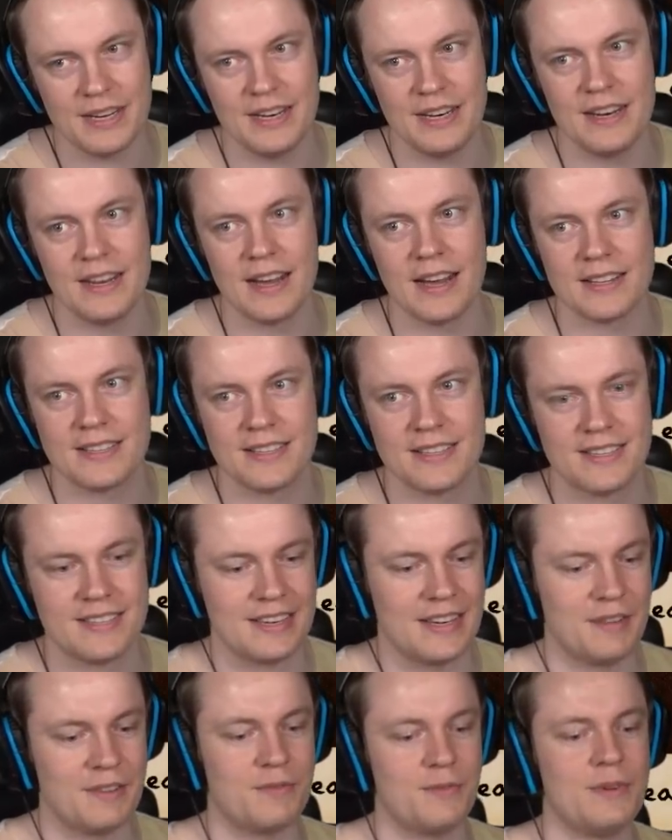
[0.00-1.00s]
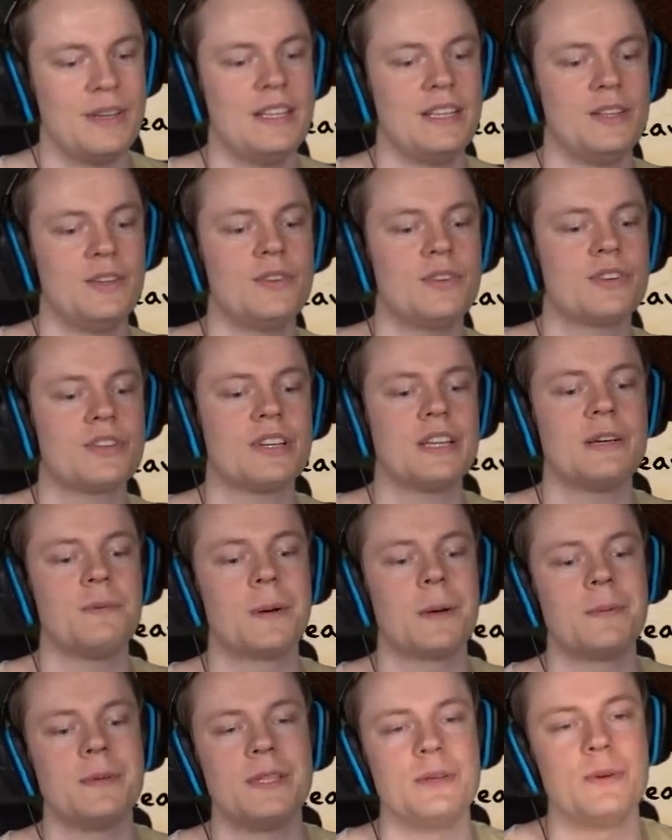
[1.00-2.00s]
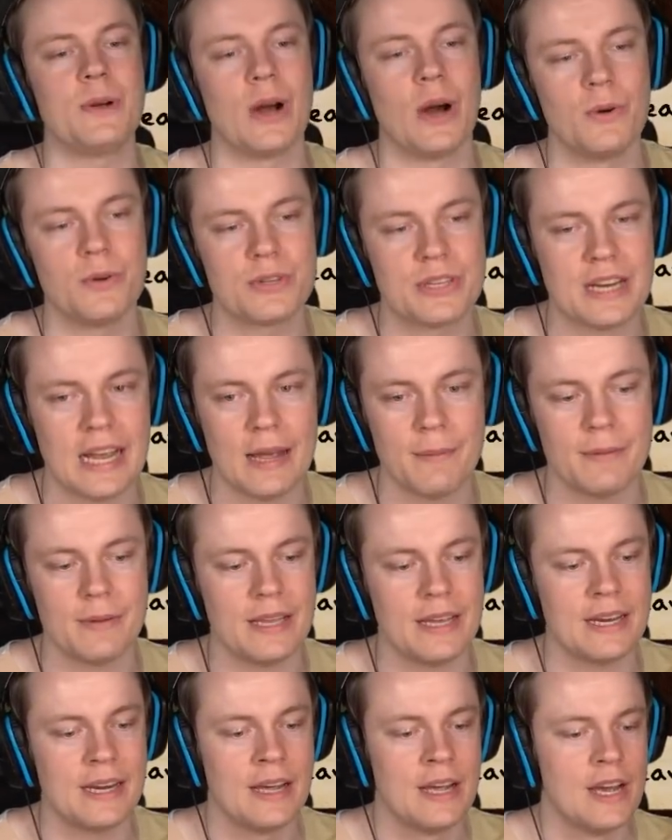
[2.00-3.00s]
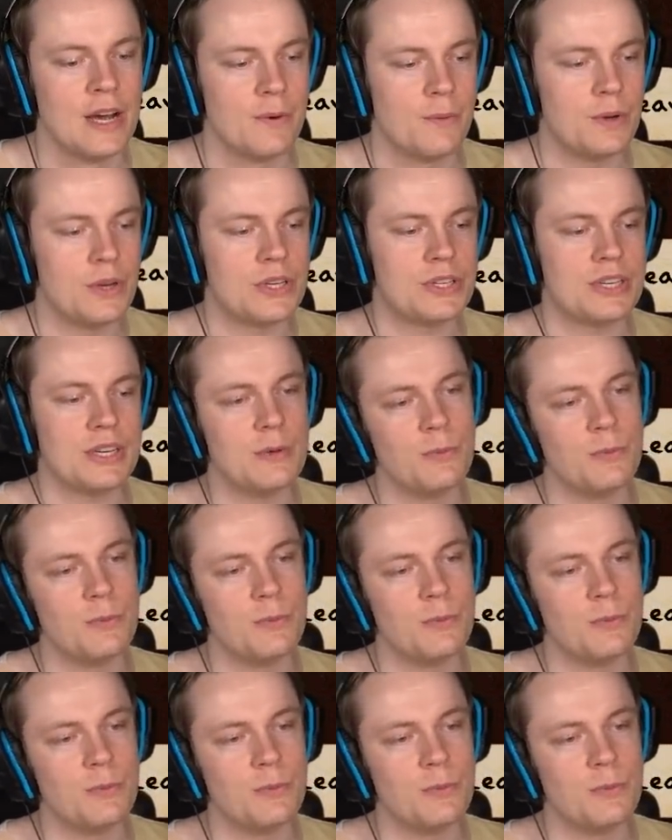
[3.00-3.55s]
nuts. If we usually when we do ghost gambling, we see